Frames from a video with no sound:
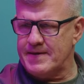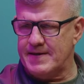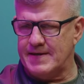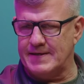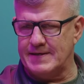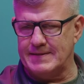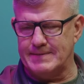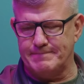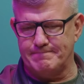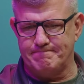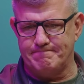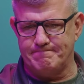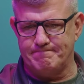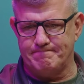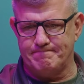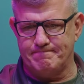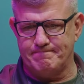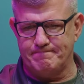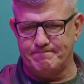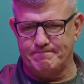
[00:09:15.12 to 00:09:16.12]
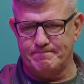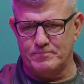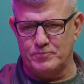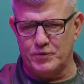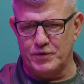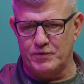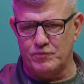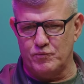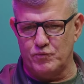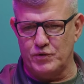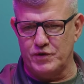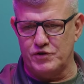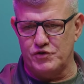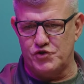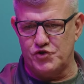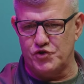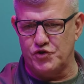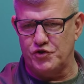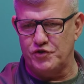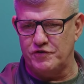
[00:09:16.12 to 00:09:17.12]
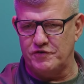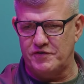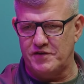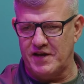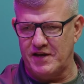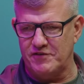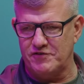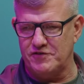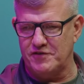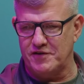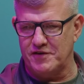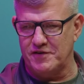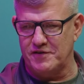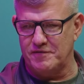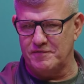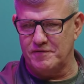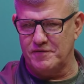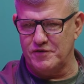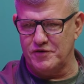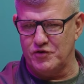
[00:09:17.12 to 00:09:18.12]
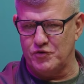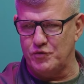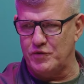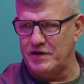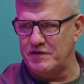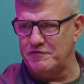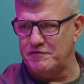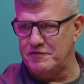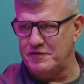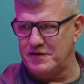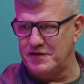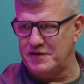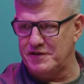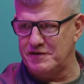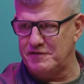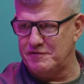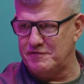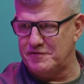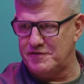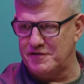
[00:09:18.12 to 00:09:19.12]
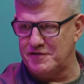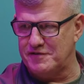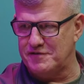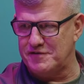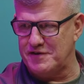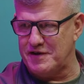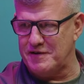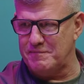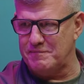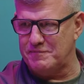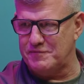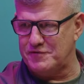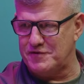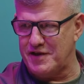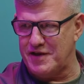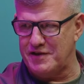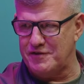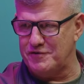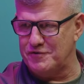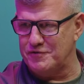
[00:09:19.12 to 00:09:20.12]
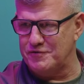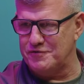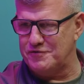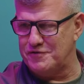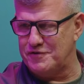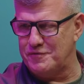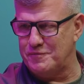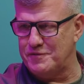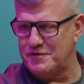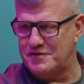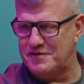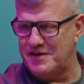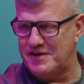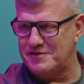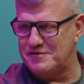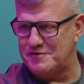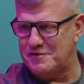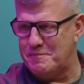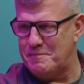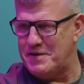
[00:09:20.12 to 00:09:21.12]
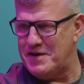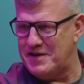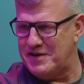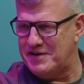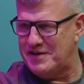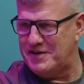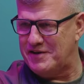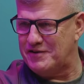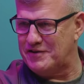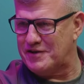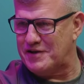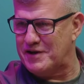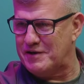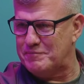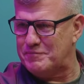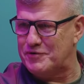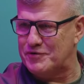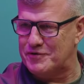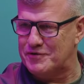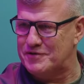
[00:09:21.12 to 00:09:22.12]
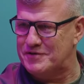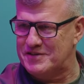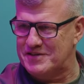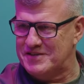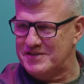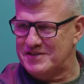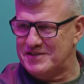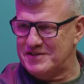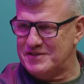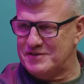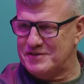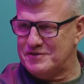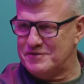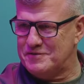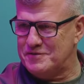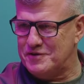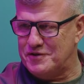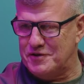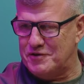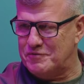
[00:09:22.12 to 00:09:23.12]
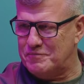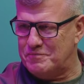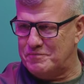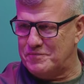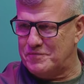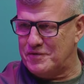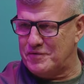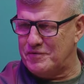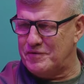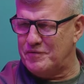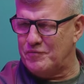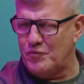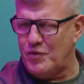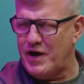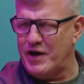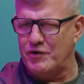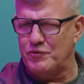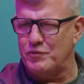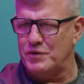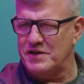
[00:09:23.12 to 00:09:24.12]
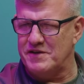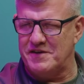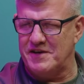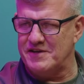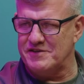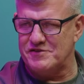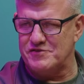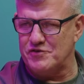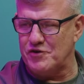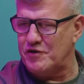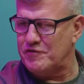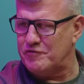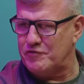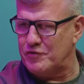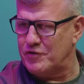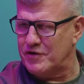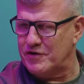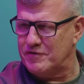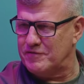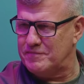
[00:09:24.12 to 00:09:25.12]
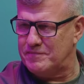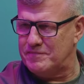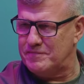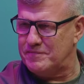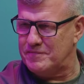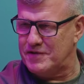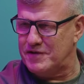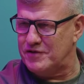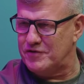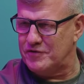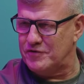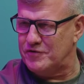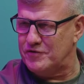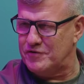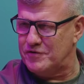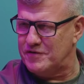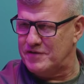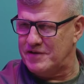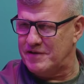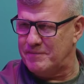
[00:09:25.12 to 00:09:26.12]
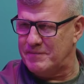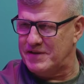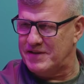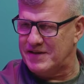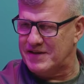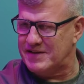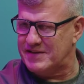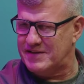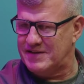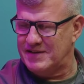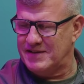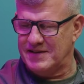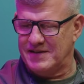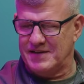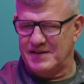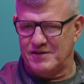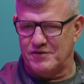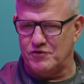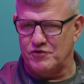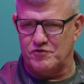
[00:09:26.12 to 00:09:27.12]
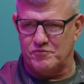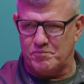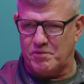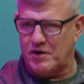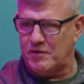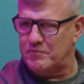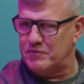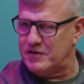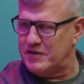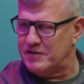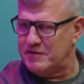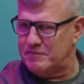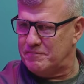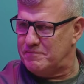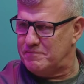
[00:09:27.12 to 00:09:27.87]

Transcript: Um, we, we shouldn't test a UAV to the same standards that we test a manned helicopter. You know, why do we test software? You know, there, I mean, like, there's probably a